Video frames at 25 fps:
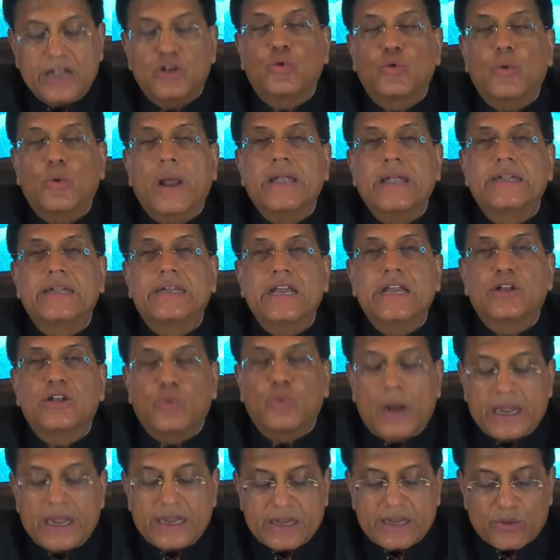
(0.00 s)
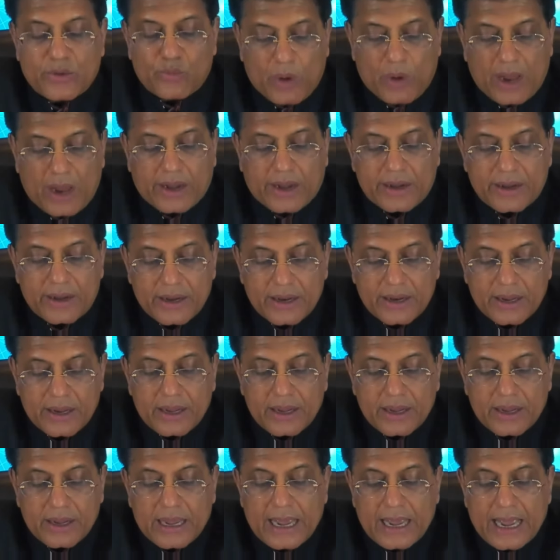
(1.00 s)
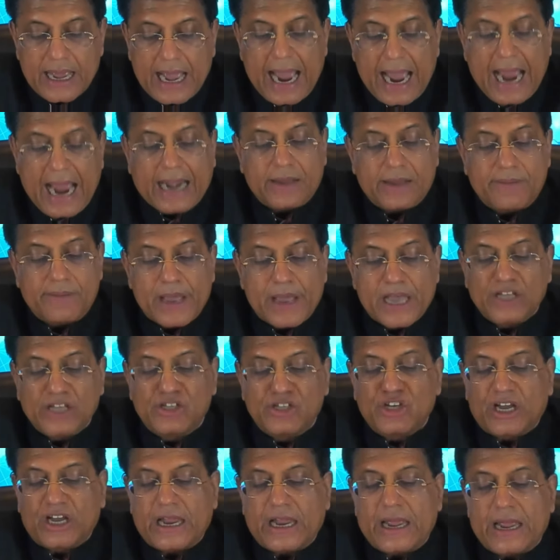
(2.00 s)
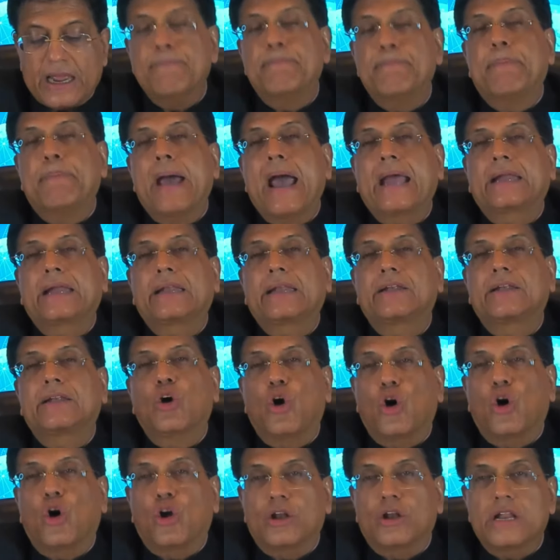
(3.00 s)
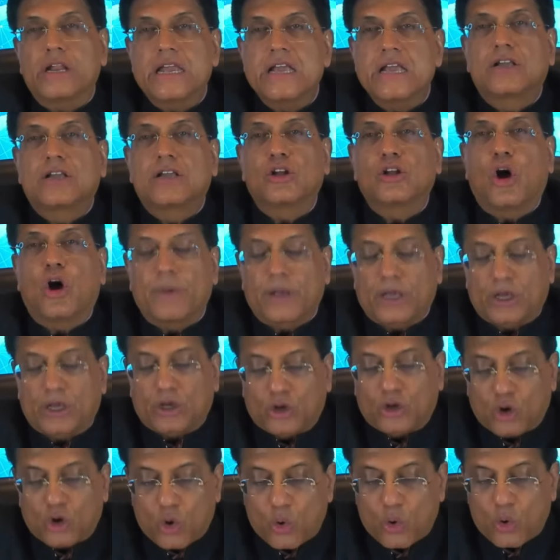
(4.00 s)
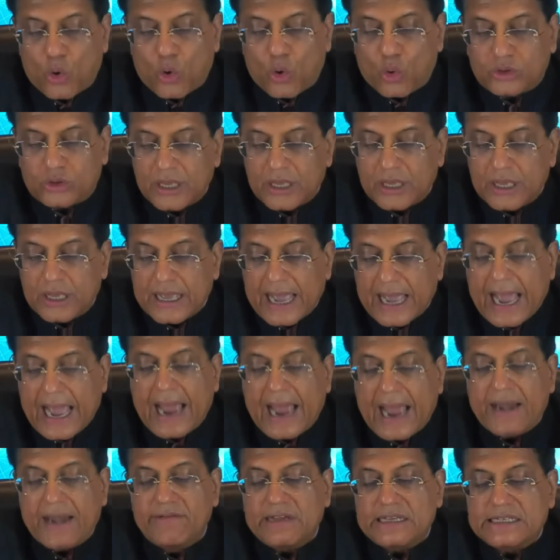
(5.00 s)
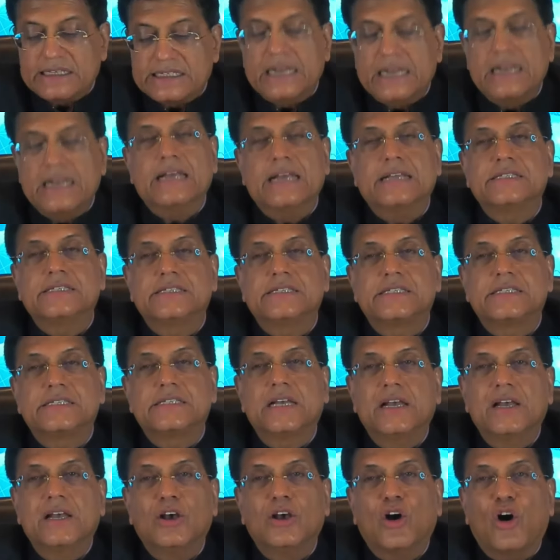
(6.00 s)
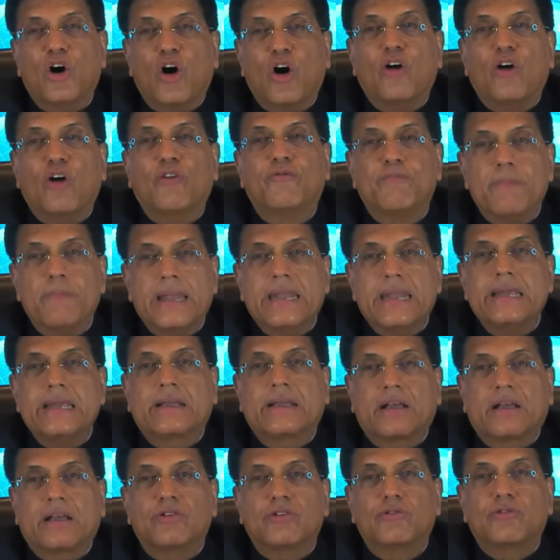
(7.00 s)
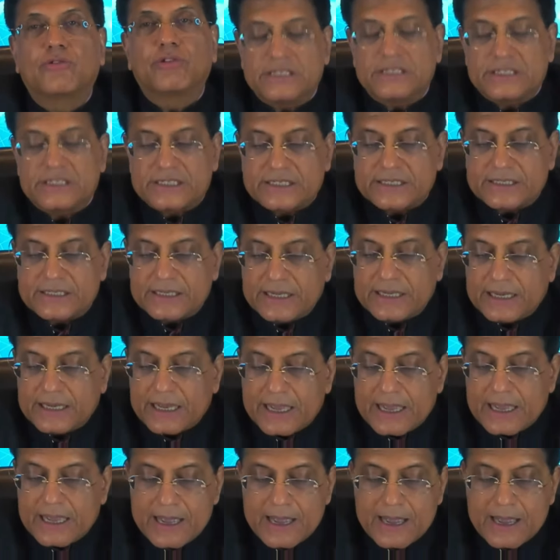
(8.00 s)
in 2021 had a major impact on economic growth and resilience of many countries.